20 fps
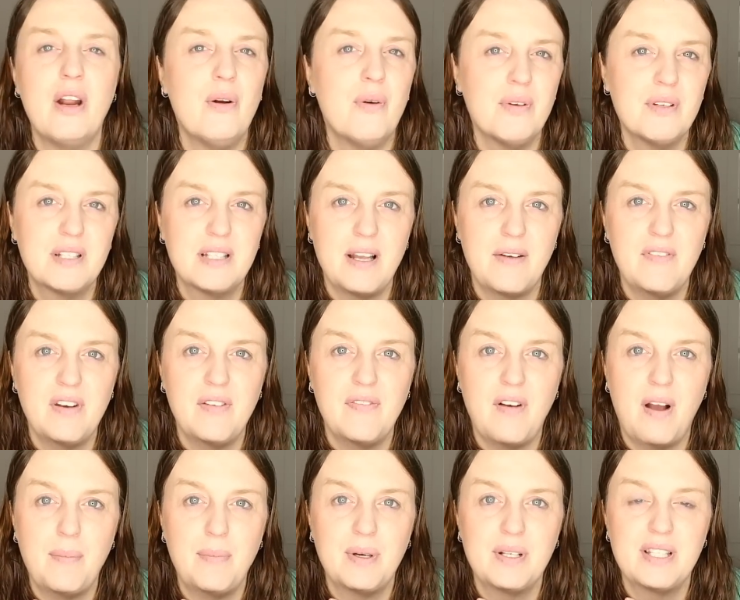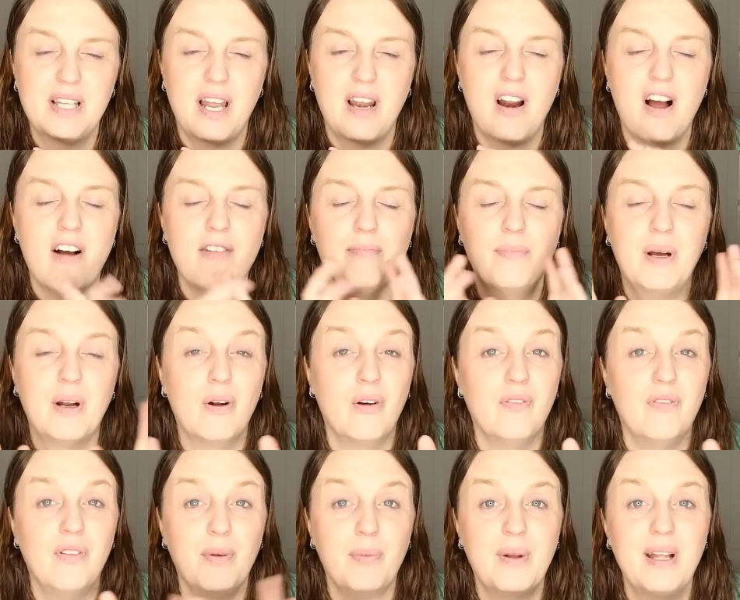I know it's 75% off, but
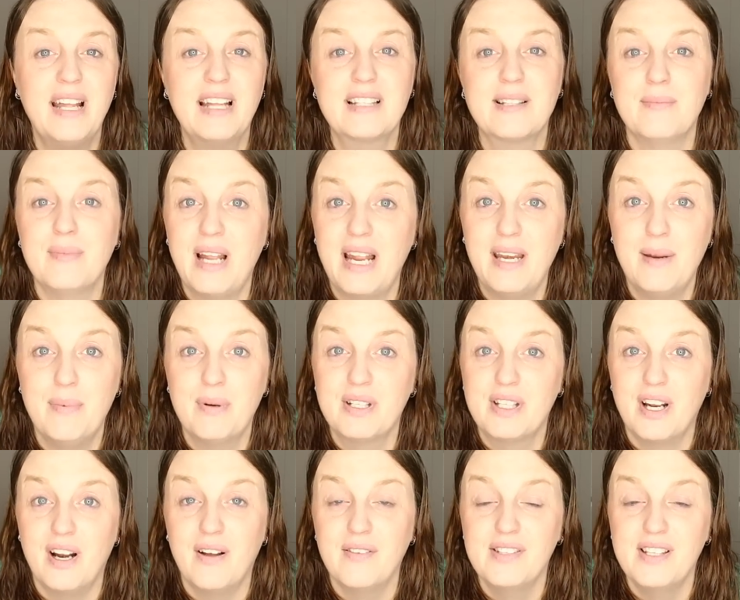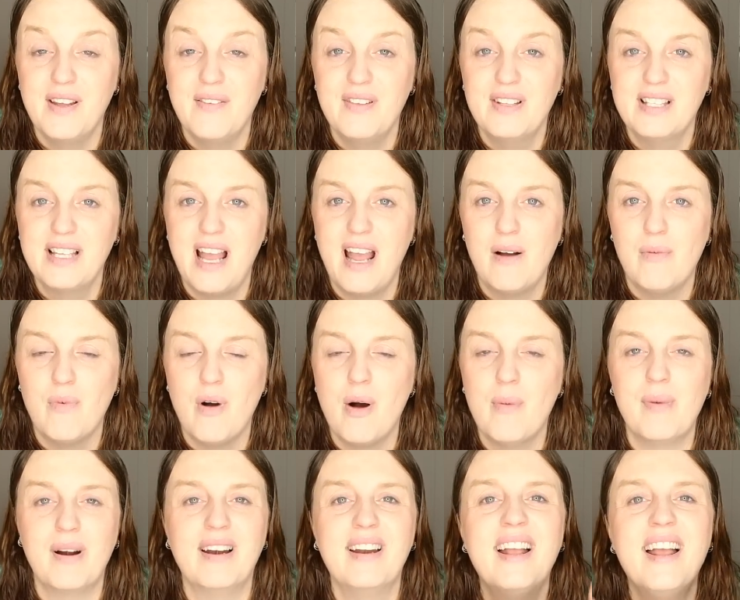hopefully we can get some 90% off savings at
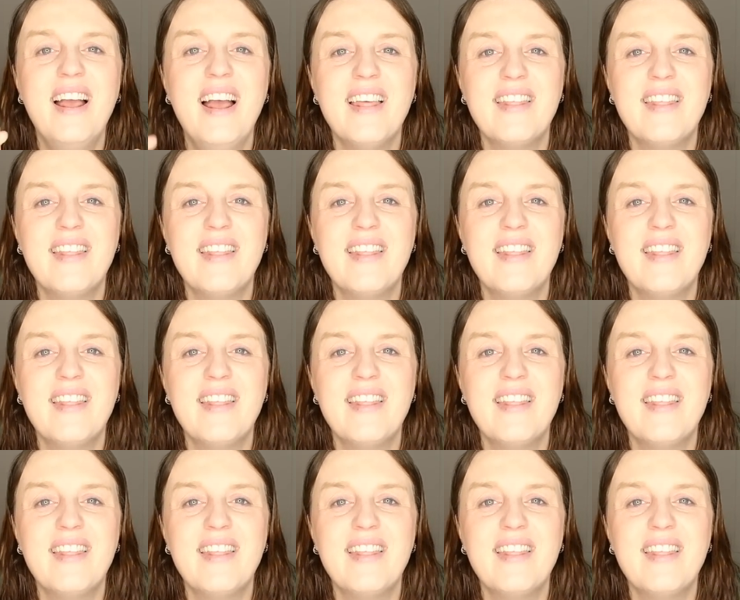Walmart.